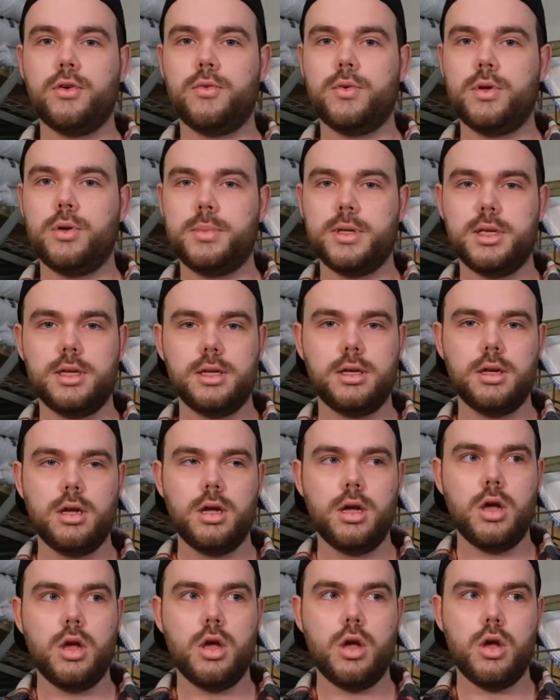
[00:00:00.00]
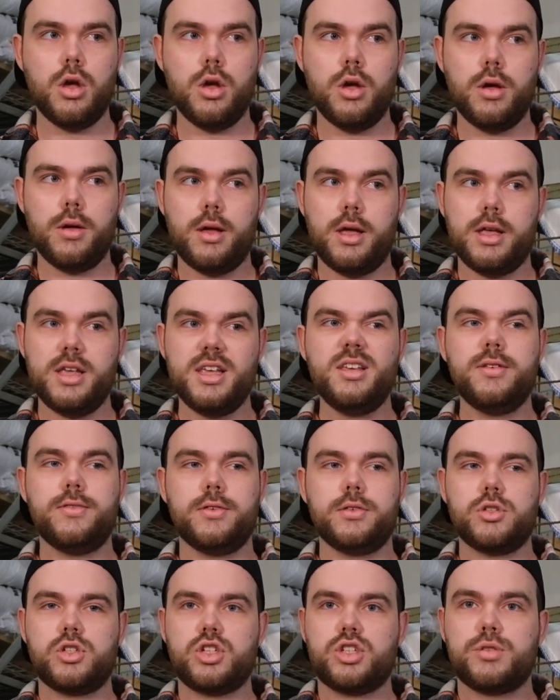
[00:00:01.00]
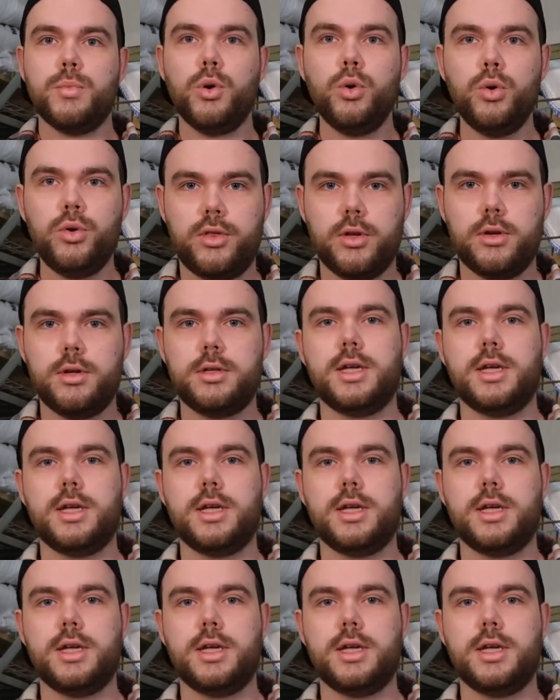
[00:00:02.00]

will be even smoother